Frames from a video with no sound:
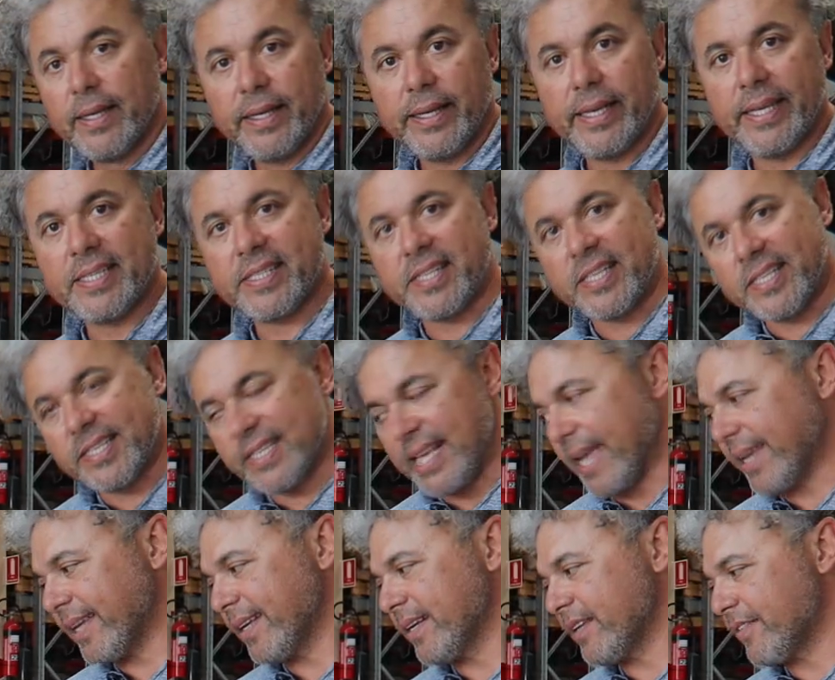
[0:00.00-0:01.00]
Here's the
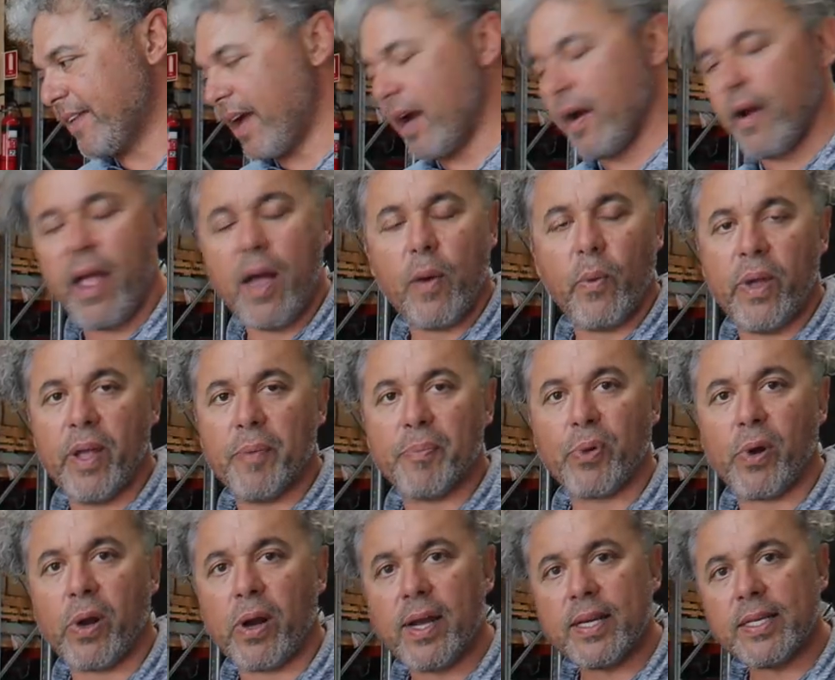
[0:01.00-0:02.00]
second of our Outware
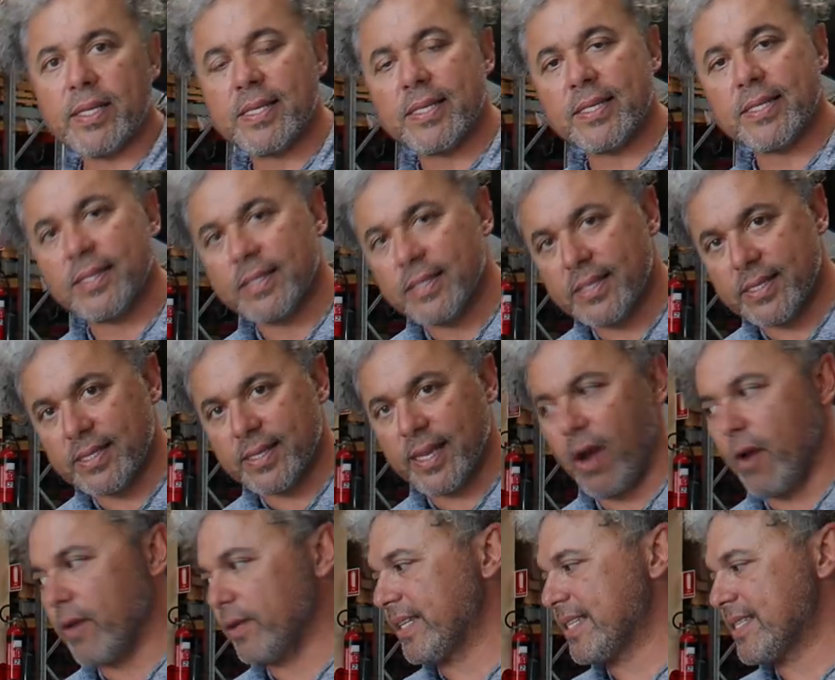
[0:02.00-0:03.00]
products. It's
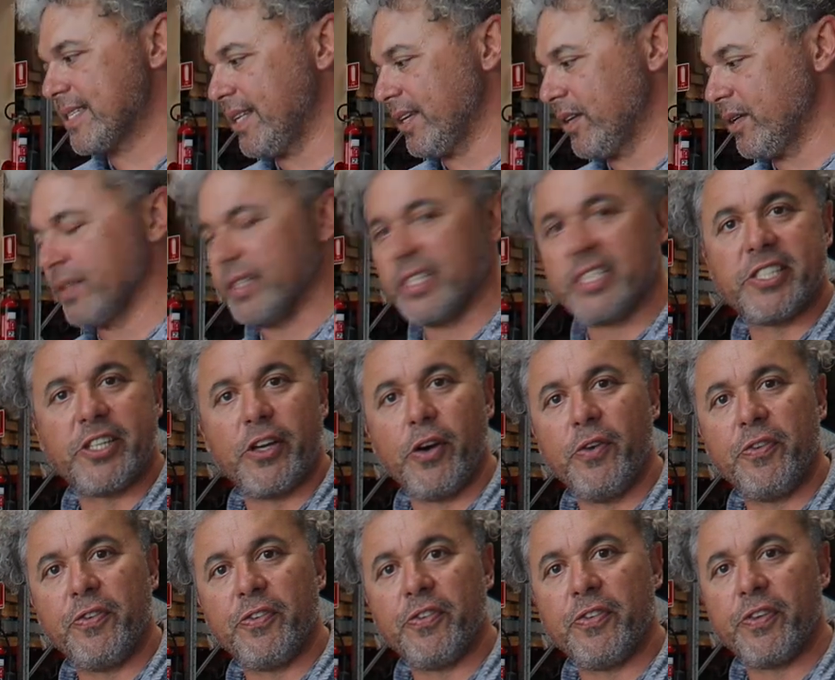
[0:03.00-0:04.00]
currently sitting on the
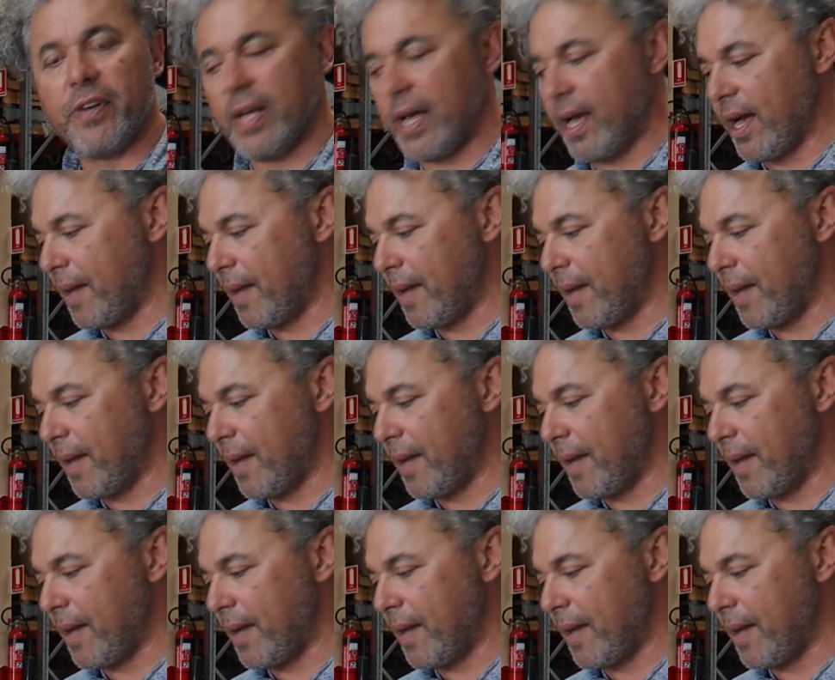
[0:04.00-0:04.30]
shelf.